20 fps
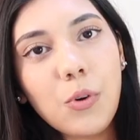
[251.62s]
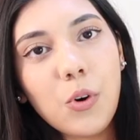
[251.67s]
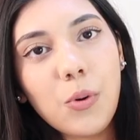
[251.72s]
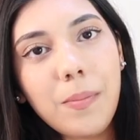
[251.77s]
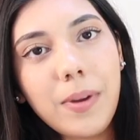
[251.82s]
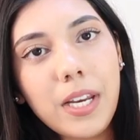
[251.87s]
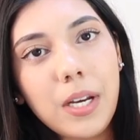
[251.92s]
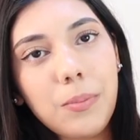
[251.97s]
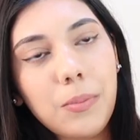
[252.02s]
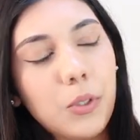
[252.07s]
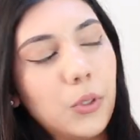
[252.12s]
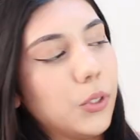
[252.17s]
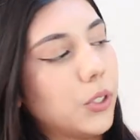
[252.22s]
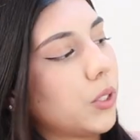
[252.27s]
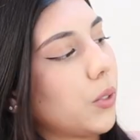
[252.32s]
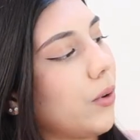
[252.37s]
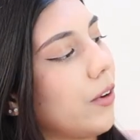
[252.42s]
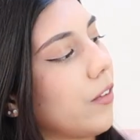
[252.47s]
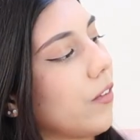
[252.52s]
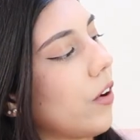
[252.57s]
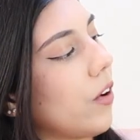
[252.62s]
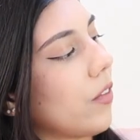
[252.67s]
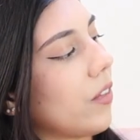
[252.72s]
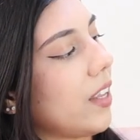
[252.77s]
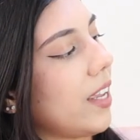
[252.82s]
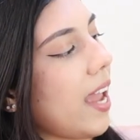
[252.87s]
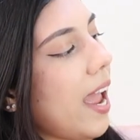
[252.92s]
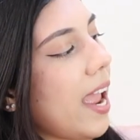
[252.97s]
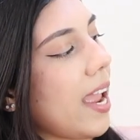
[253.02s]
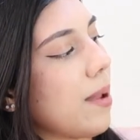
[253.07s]
more minimal so we've got
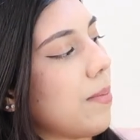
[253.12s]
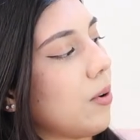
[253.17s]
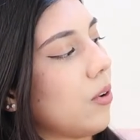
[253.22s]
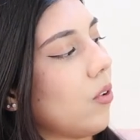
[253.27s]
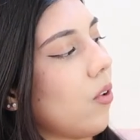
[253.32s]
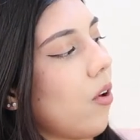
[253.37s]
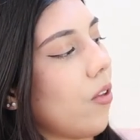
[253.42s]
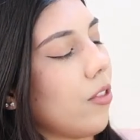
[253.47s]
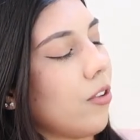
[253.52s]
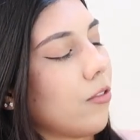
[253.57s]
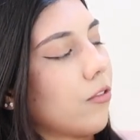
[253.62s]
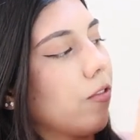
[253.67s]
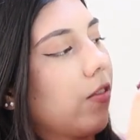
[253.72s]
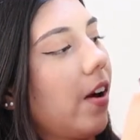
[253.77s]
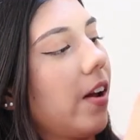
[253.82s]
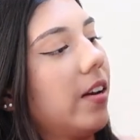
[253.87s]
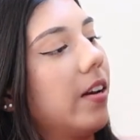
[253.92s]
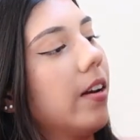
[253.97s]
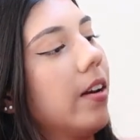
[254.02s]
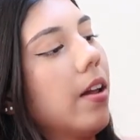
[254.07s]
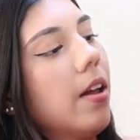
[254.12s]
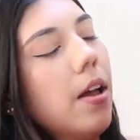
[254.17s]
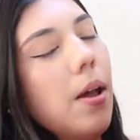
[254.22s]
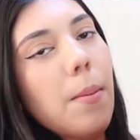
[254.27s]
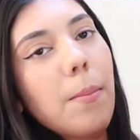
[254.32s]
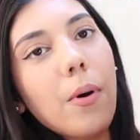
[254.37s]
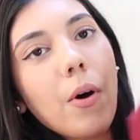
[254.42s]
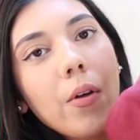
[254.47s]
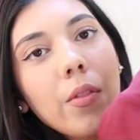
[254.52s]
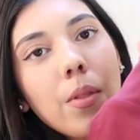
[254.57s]
the AYBL on the front
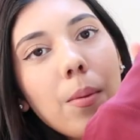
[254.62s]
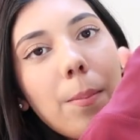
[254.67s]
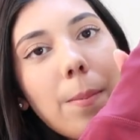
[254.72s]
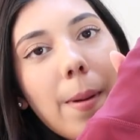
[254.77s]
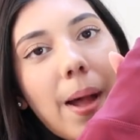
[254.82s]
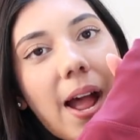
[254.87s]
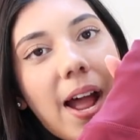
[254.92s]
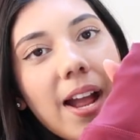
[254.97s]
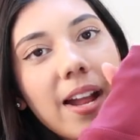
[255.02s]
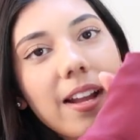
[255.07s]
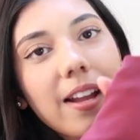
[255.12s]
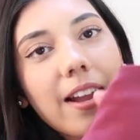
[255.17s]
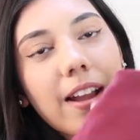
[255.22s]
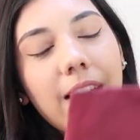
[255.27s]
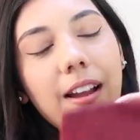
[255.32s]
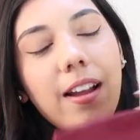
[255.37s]
but on the back